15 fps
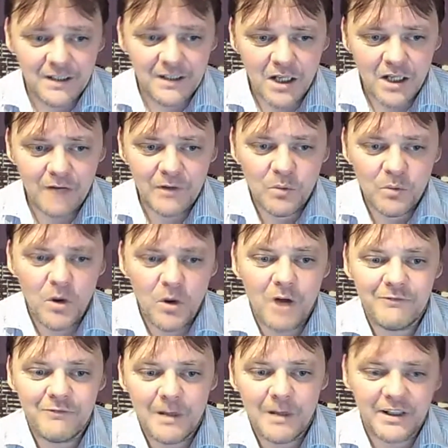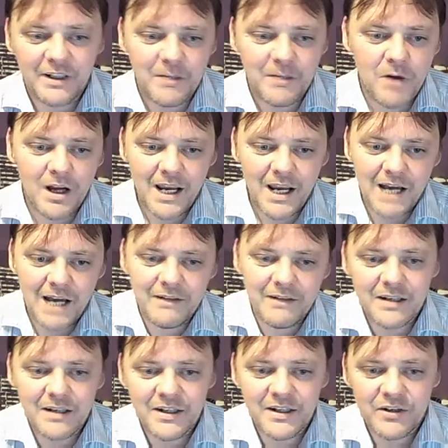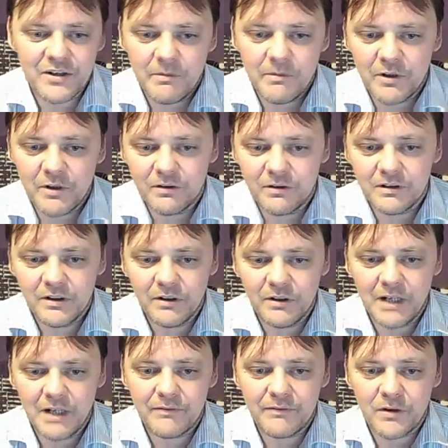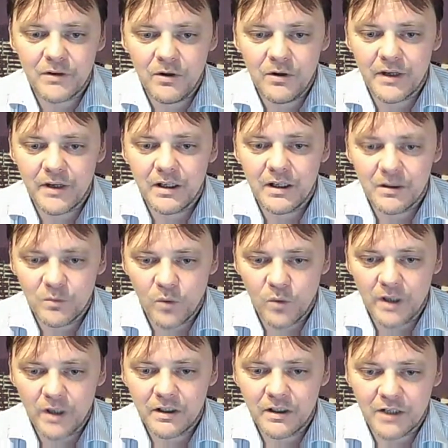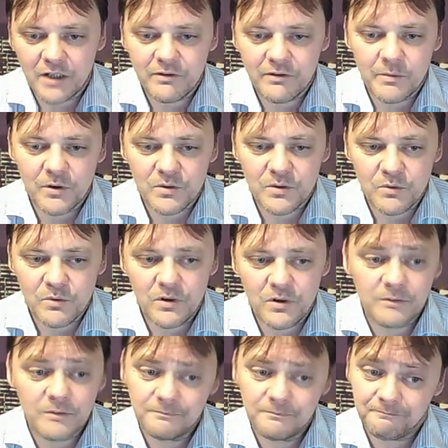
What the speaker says: Covert White Rabbit. Kamala Harris is a criminal who left other white-collar criminals walk.